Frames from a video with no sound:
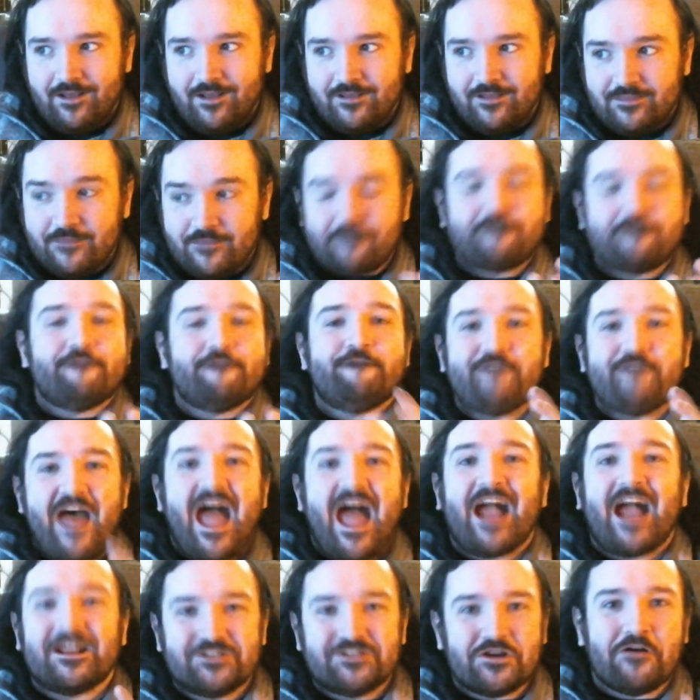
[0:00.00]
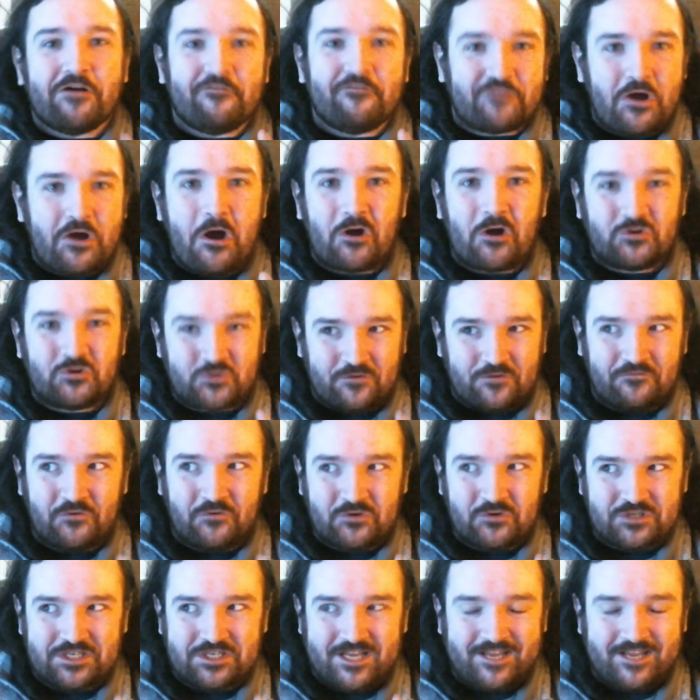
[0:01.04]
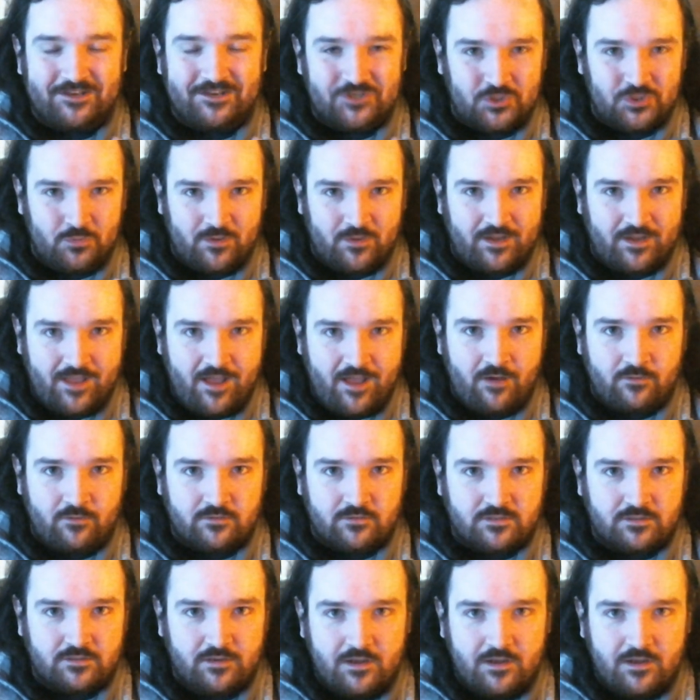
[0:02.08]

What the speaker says: the fact of controversy into account.